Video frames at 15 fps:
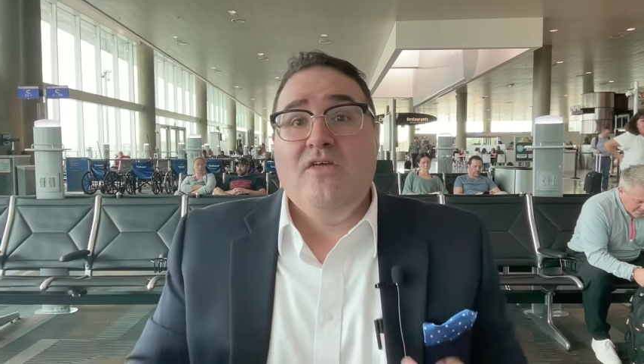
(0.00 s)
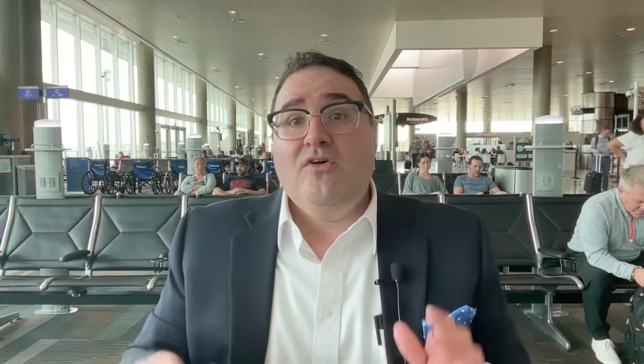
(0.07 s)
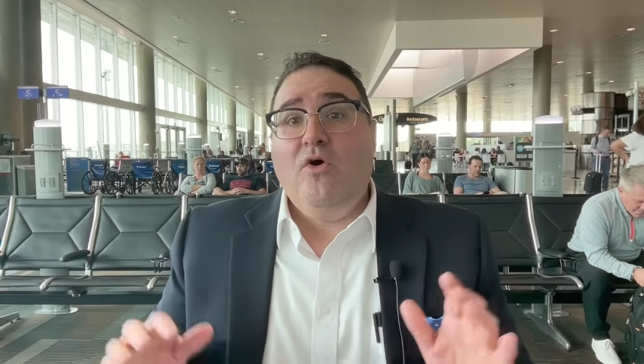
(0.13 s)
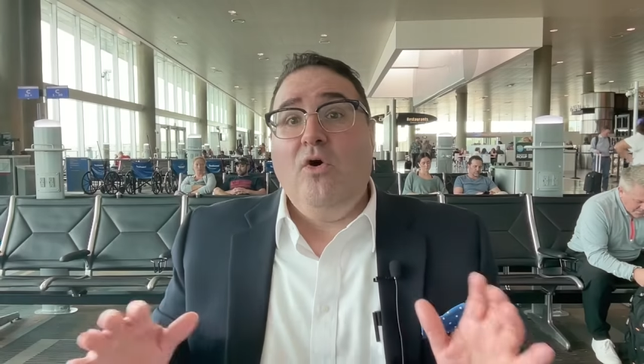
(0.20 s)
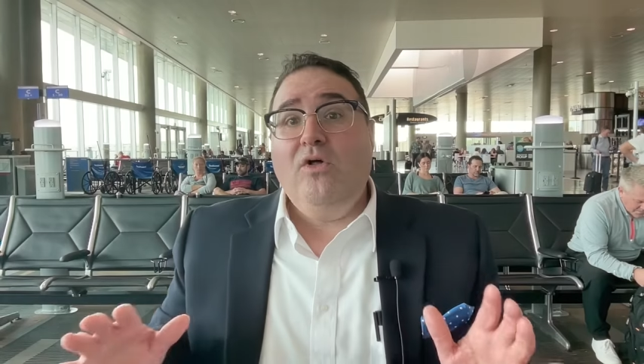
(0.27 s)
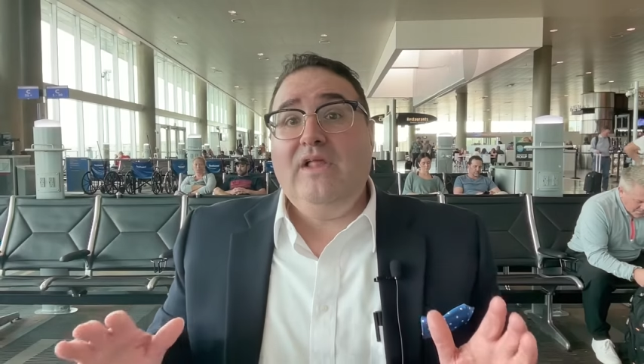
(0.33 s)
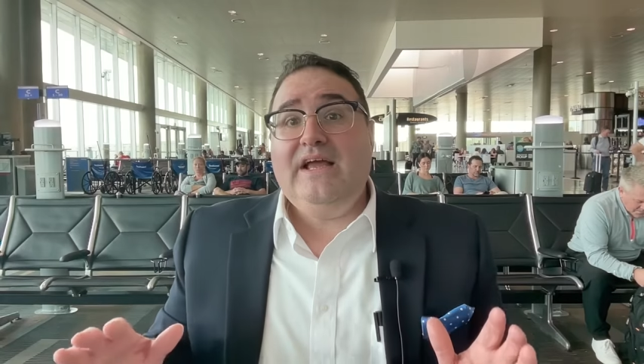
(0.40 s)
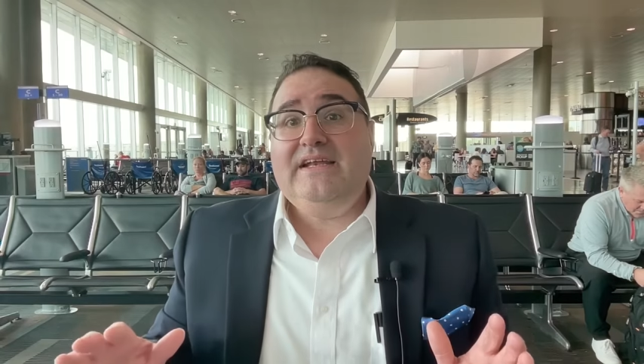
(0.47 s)
The
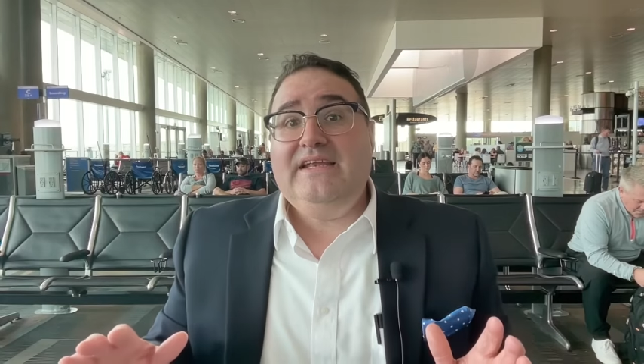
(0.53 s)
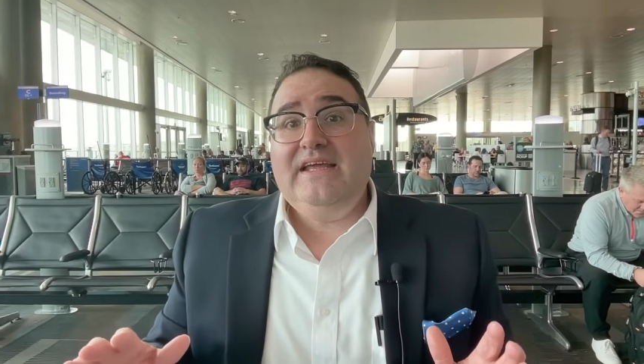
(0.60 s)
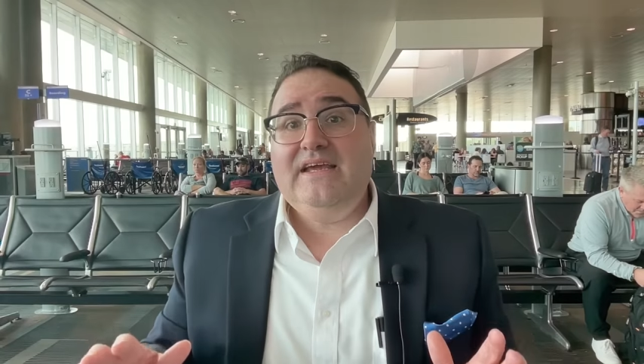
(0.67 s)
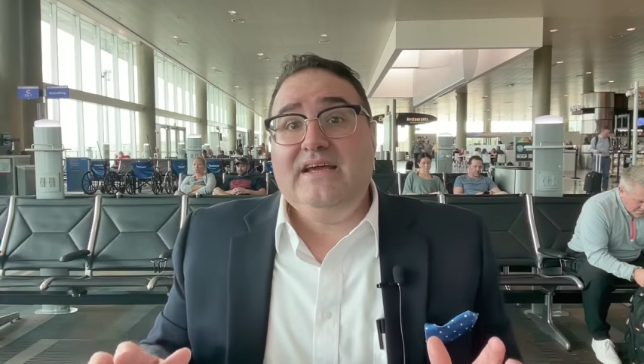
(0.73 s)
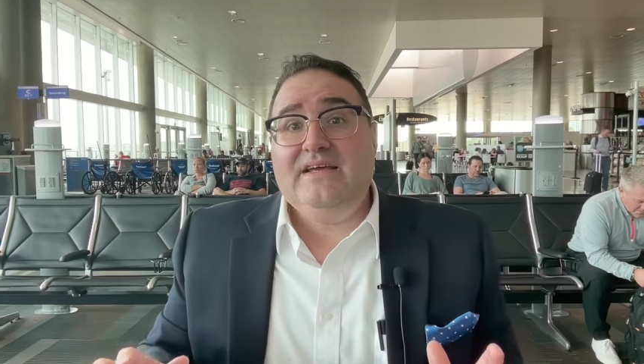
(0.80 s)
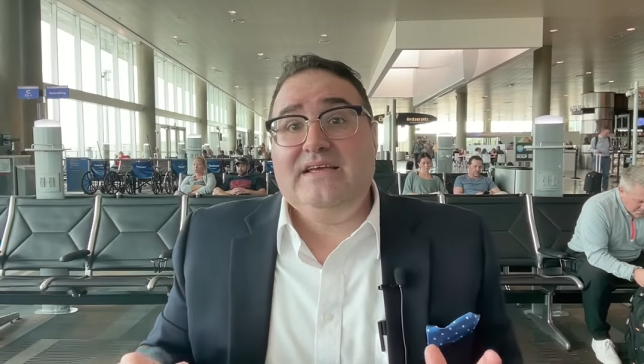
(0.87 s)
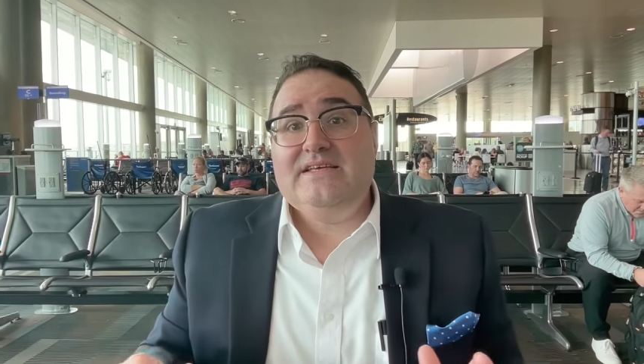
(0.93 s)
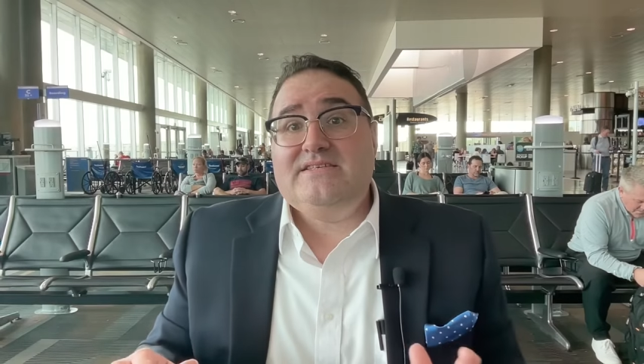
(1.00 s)
whole
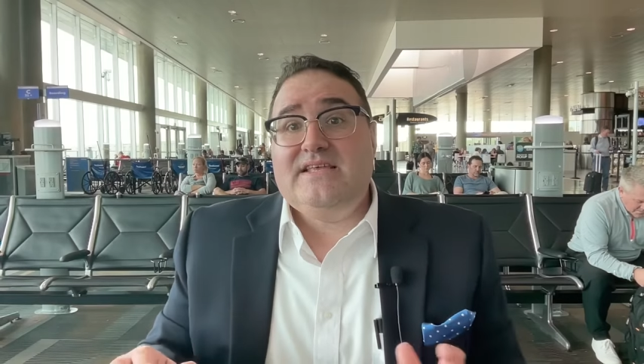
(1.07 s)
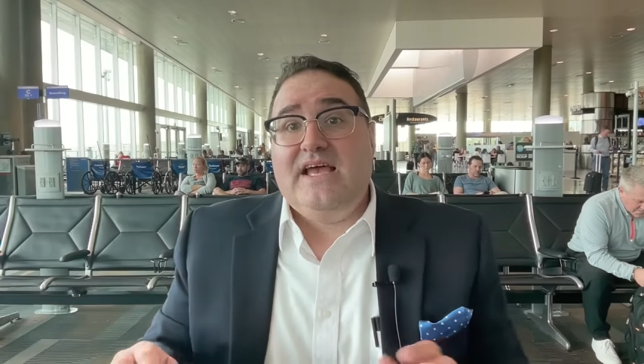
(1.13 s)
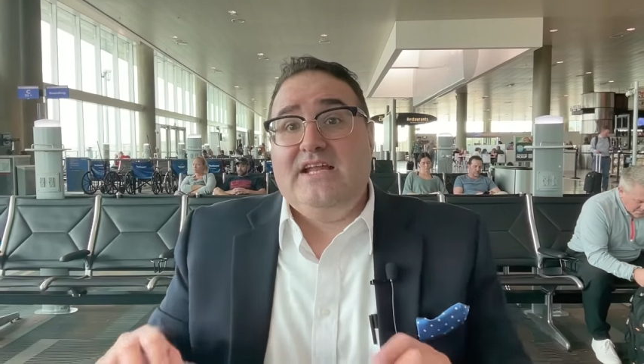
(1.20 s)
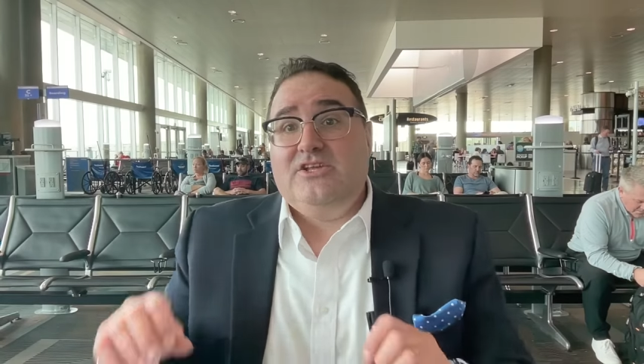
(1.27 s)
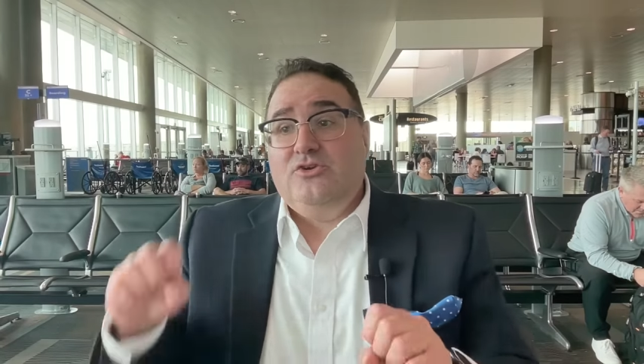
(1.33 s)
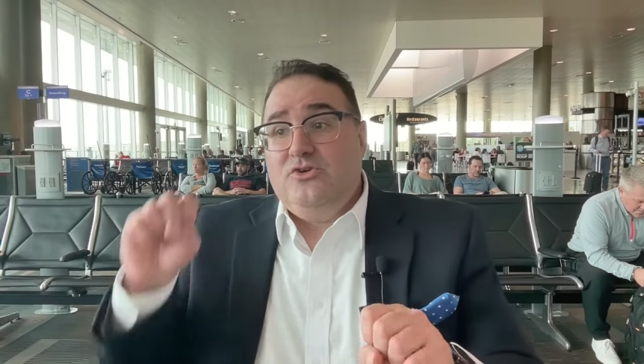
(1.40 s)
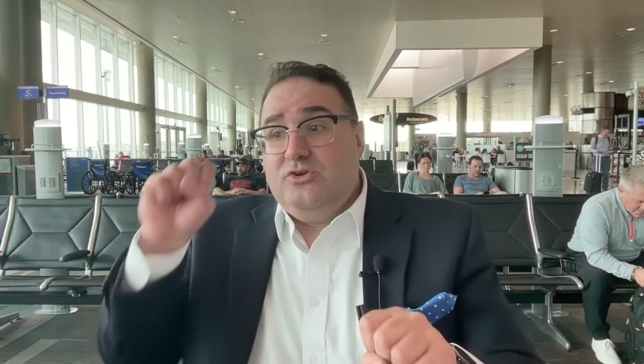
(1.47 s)
idea is that you